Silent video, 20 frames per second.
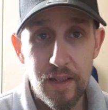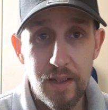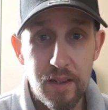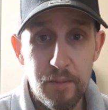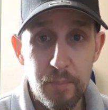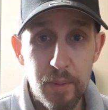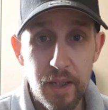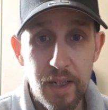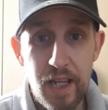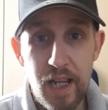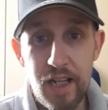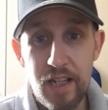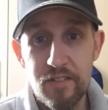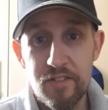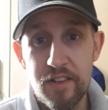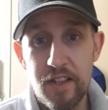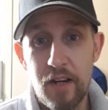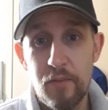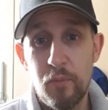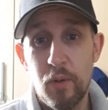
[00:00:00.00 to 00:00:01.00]
I mean, again, it's
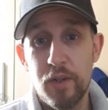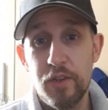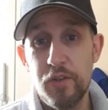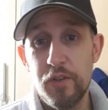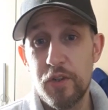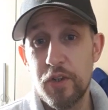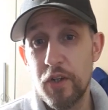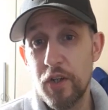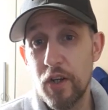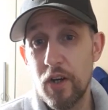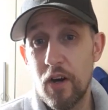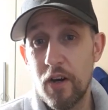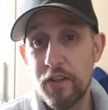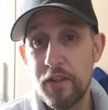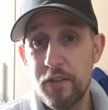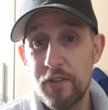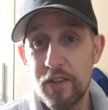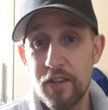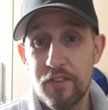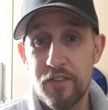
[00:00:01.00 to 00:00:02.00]
another one you could
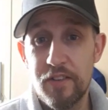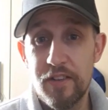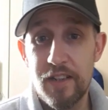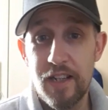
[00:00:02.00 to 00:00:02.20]
argue doesn't